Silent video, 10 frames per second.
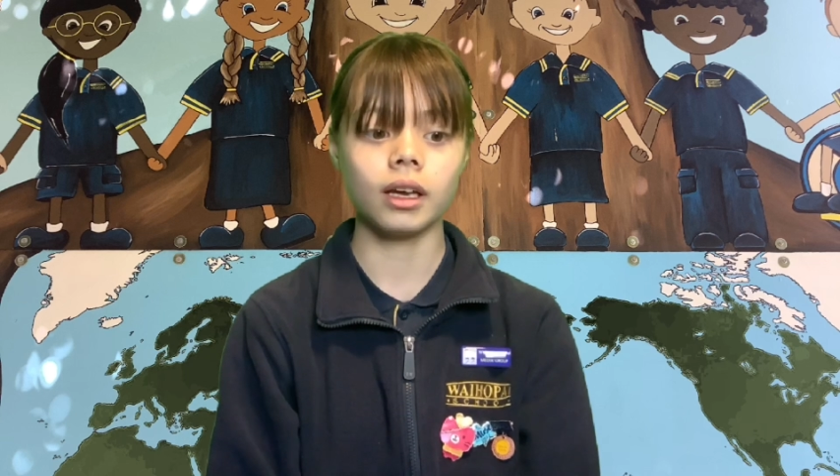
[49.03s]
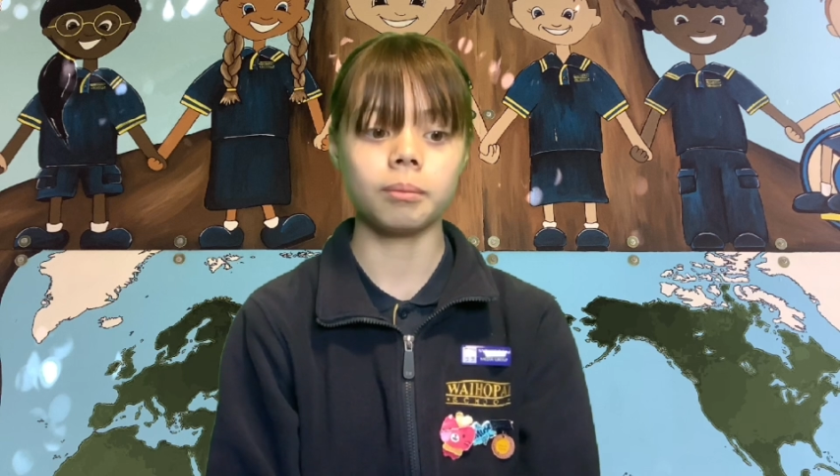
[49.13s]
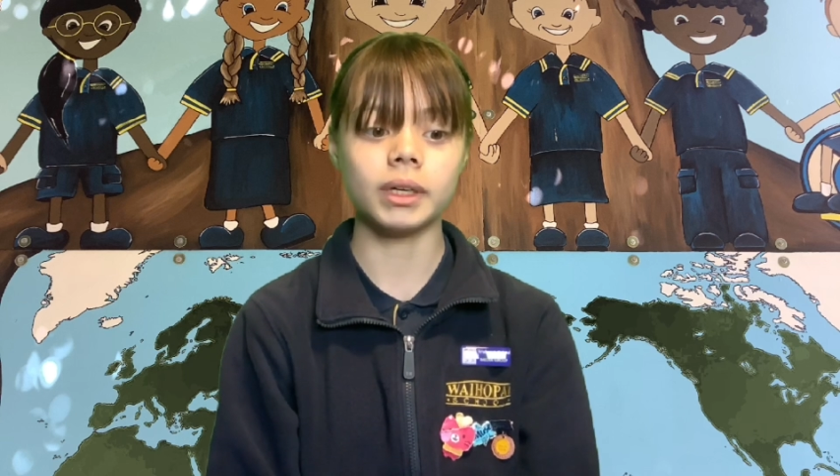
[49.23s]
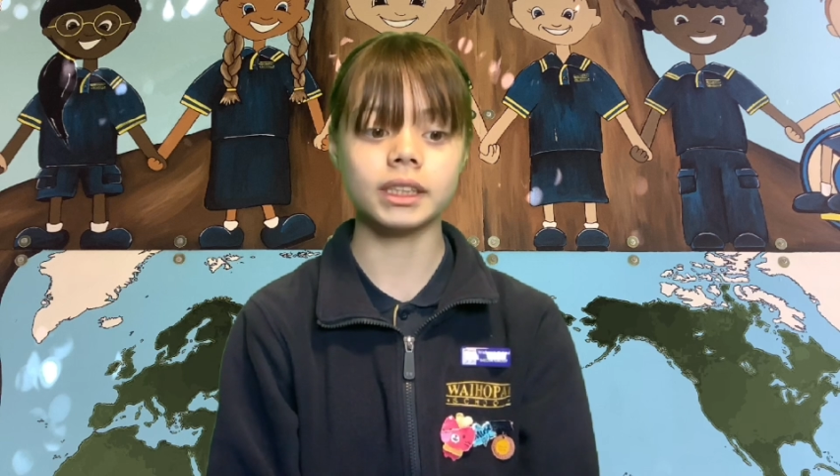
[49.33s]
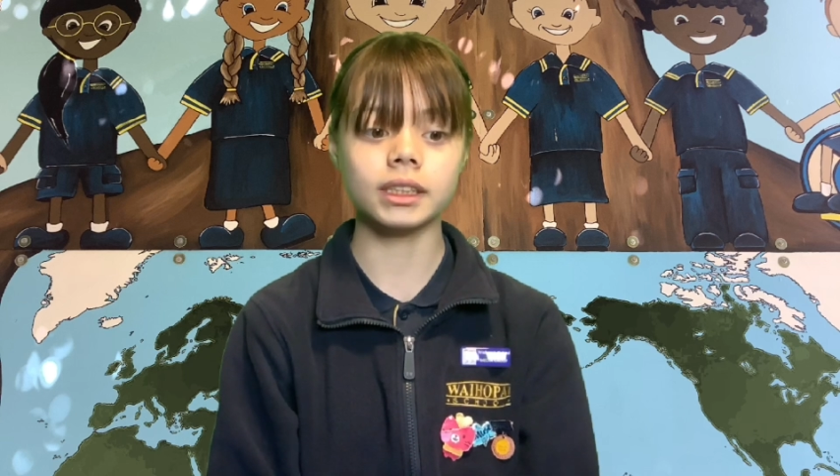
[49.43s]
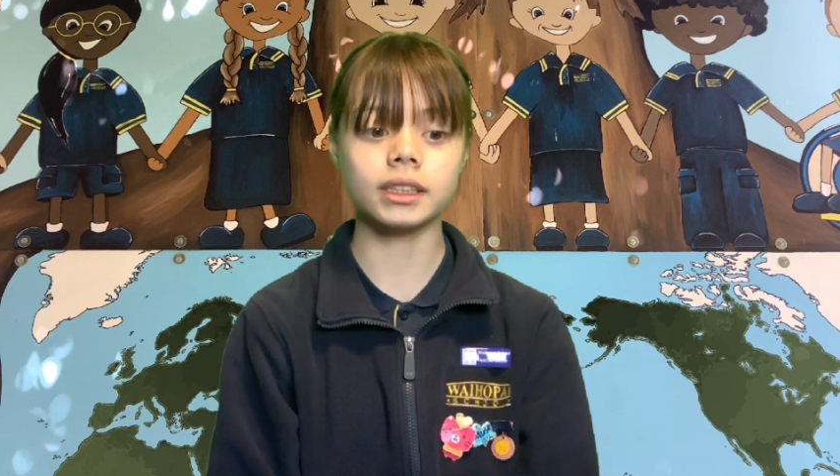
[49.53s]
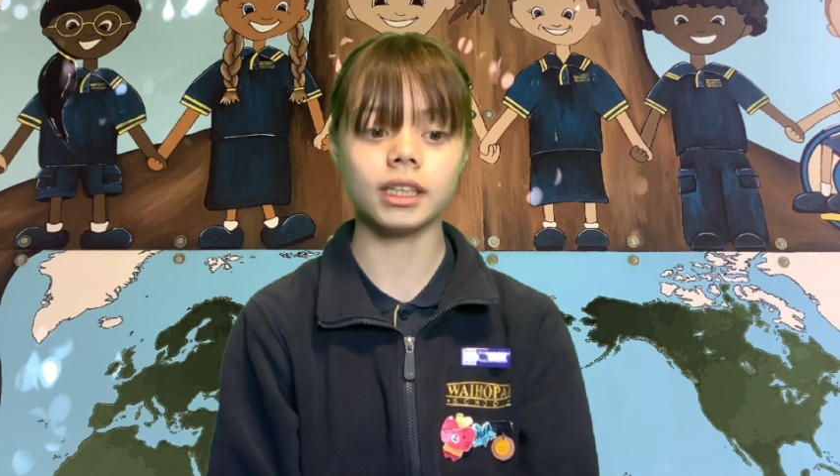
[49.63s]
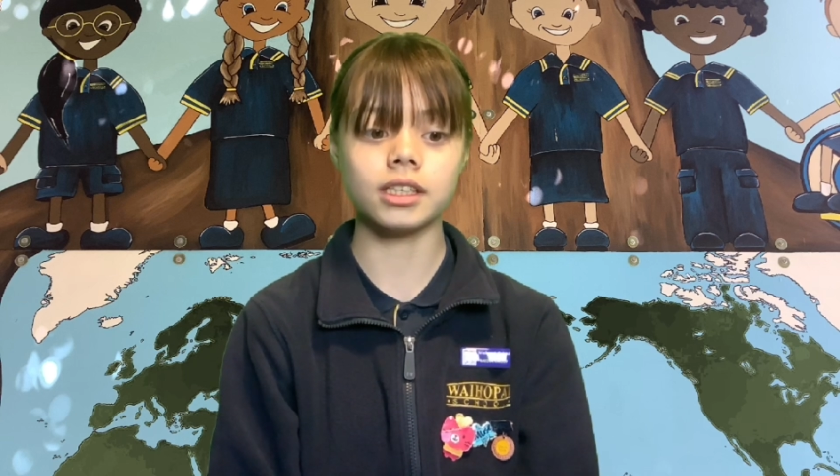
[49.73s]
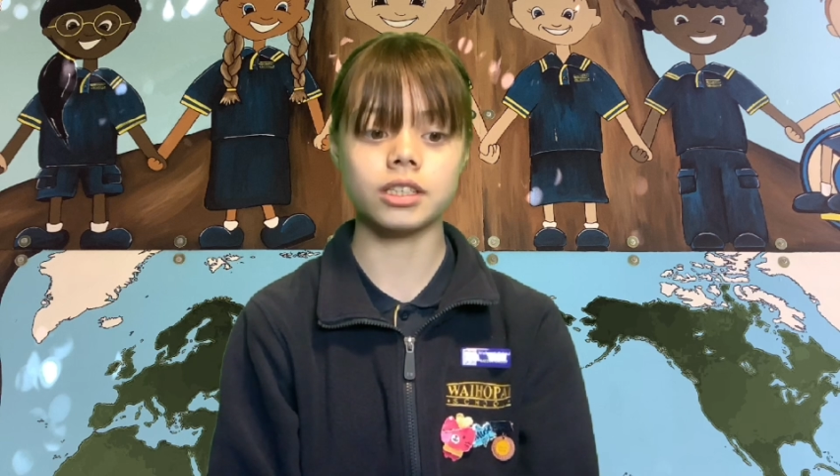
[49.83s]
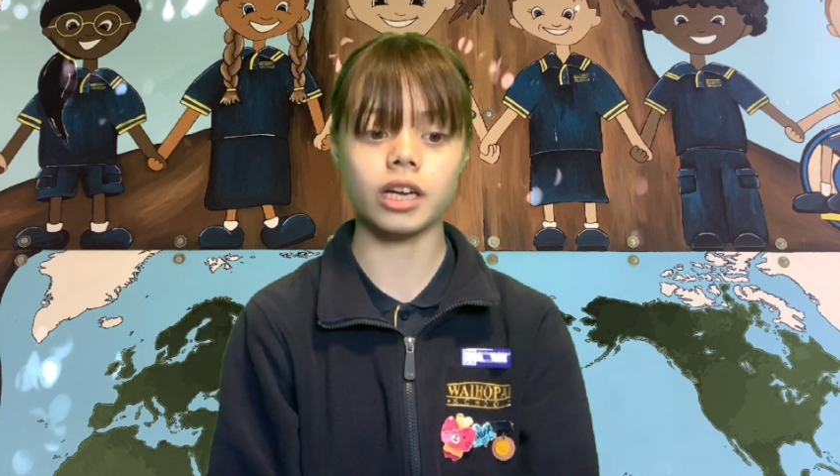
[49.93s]
Mrs.
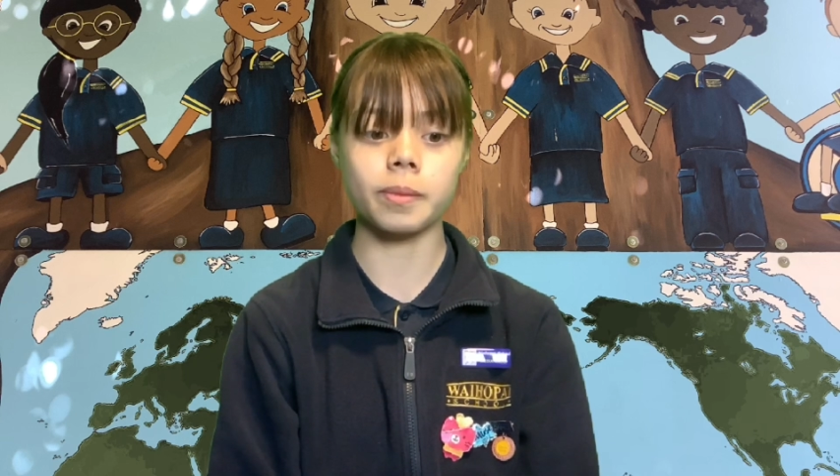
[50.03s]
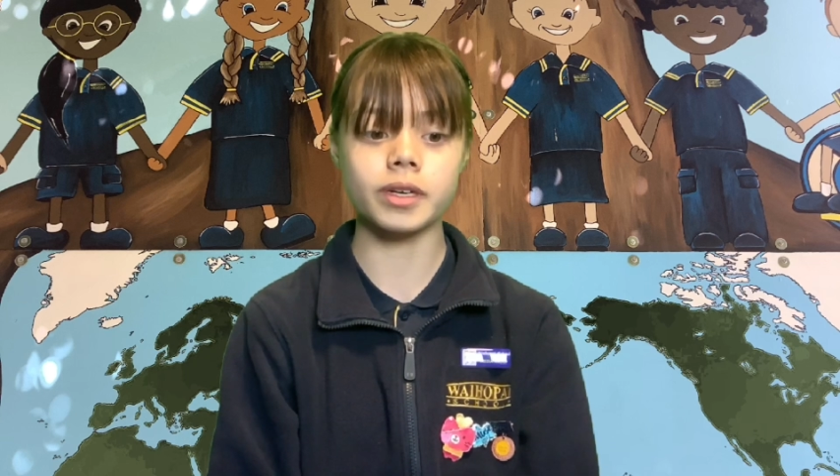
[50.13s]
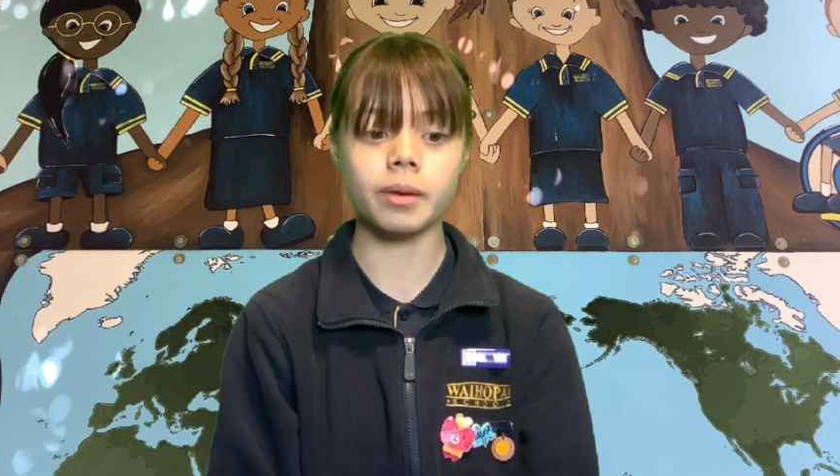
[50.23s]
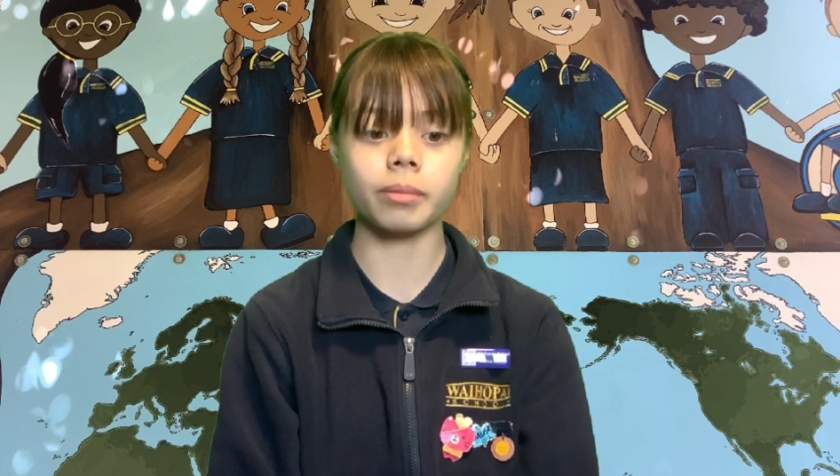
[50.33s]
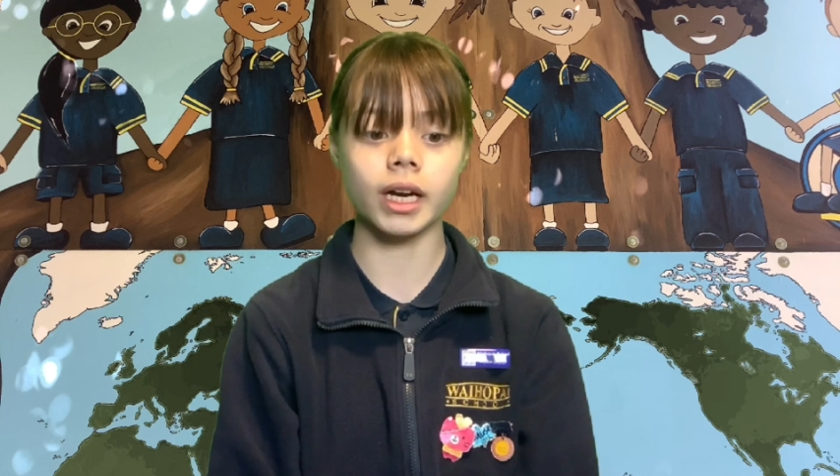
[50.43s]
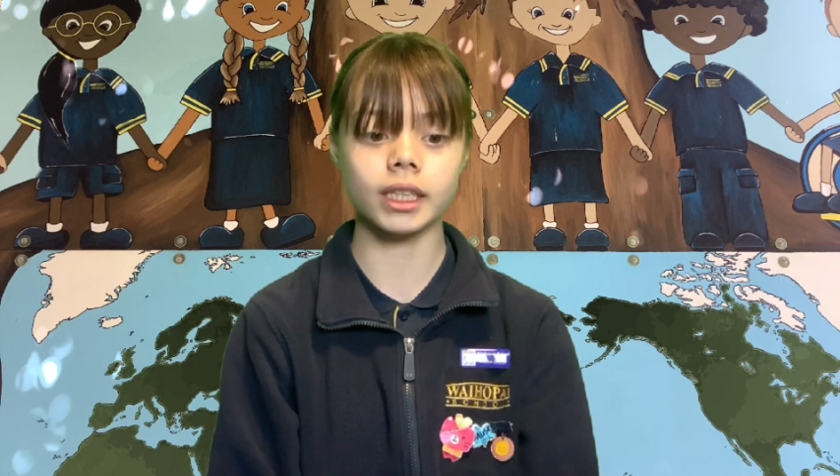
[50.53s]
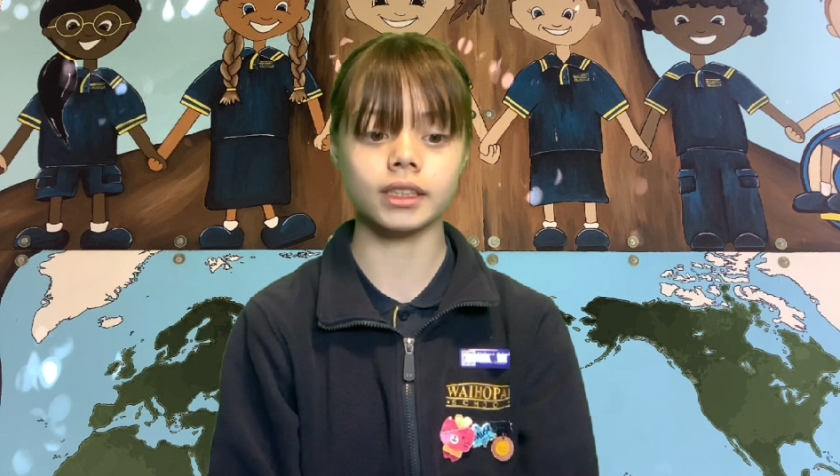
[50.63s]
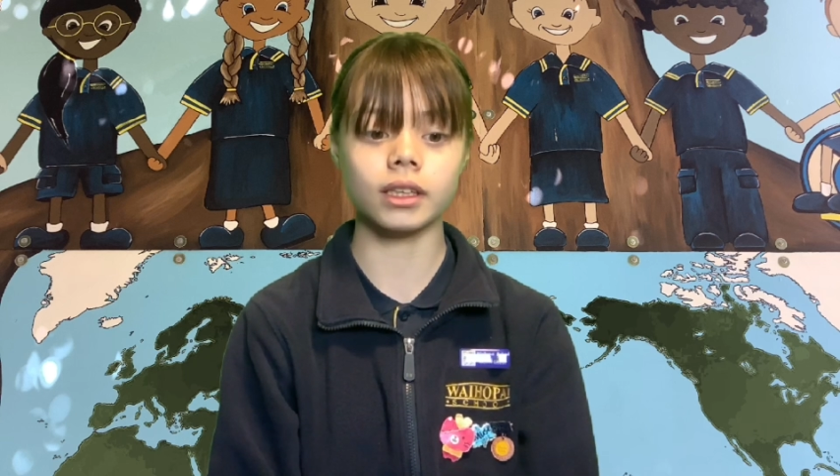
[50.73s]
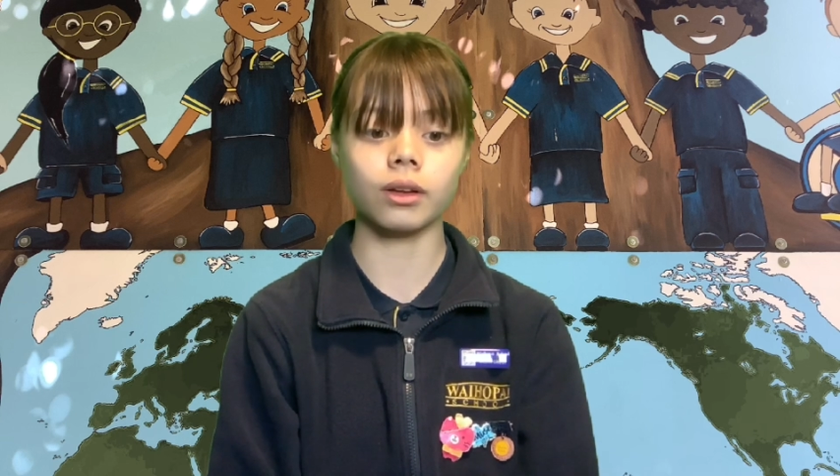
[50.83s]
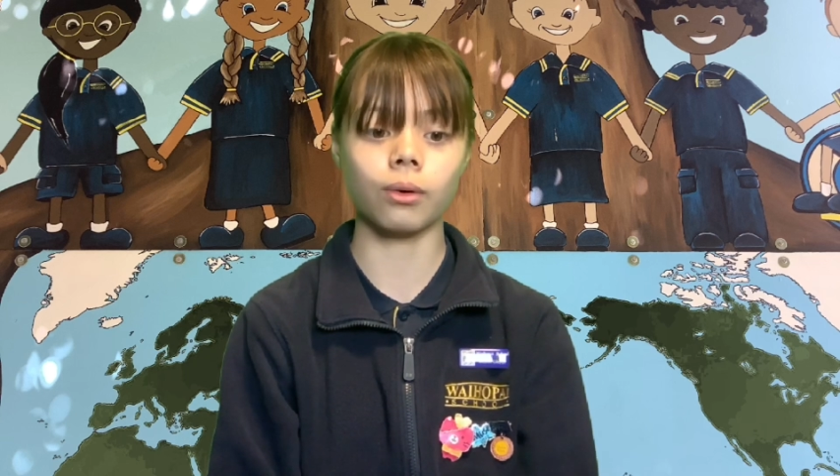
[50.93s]
C's jump jam practice
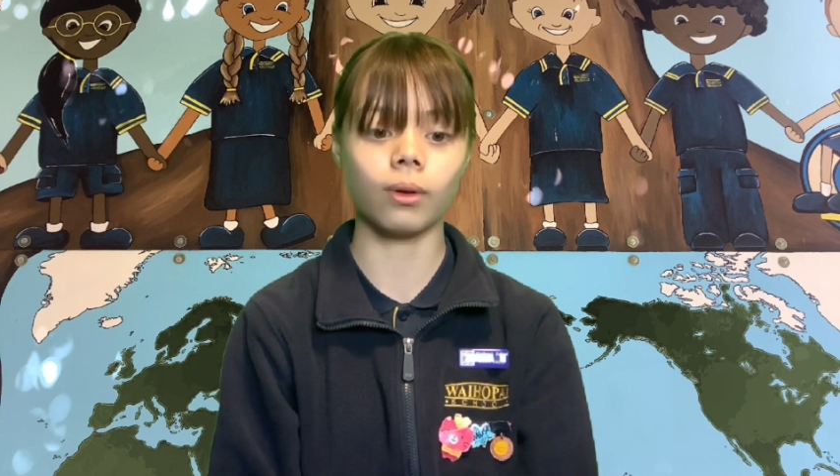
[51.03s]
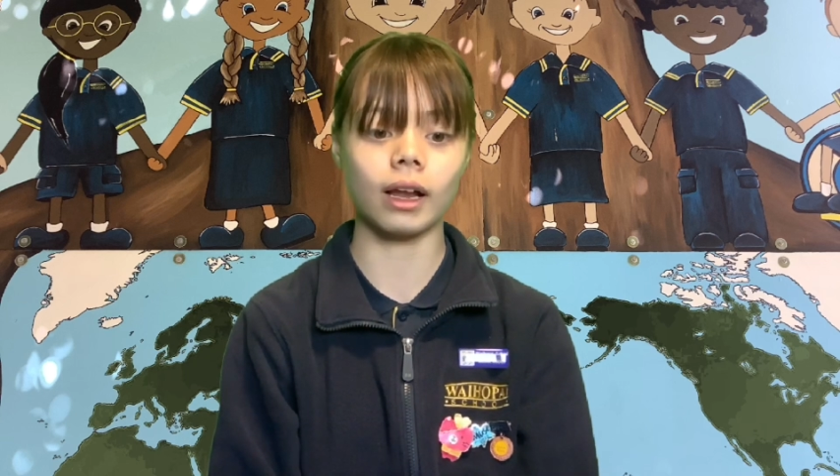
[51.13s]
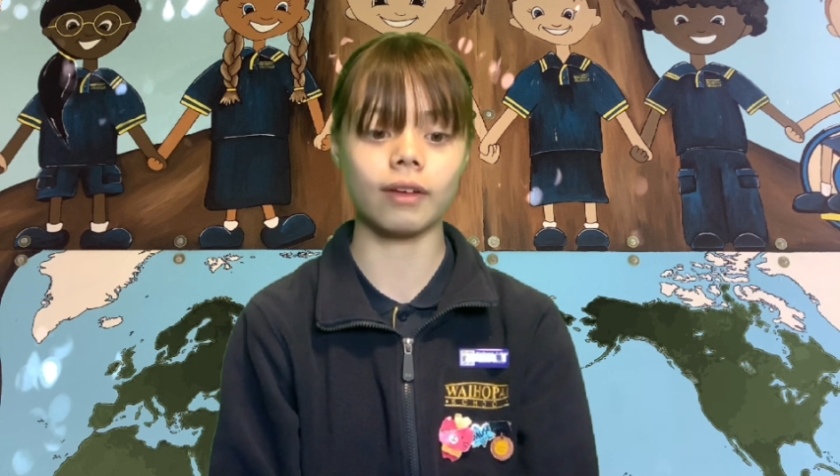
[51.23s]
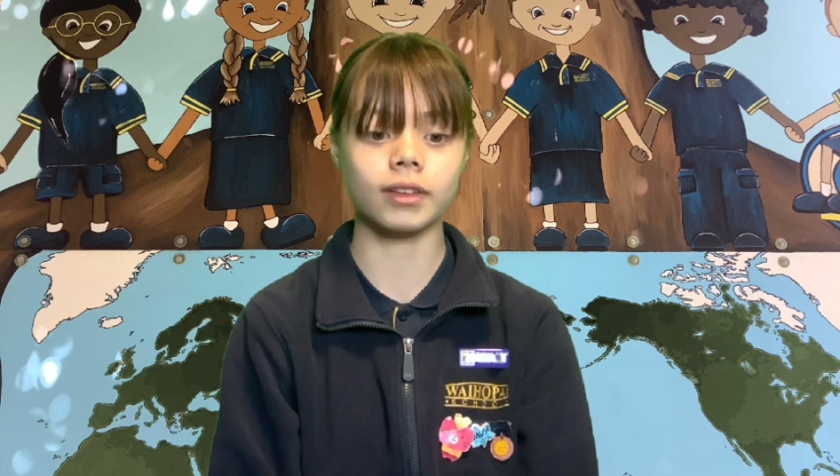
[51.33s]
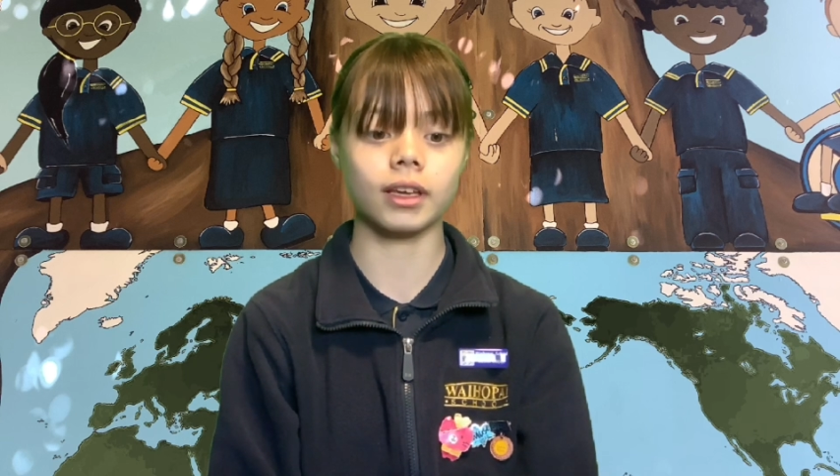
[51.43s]
in the hall after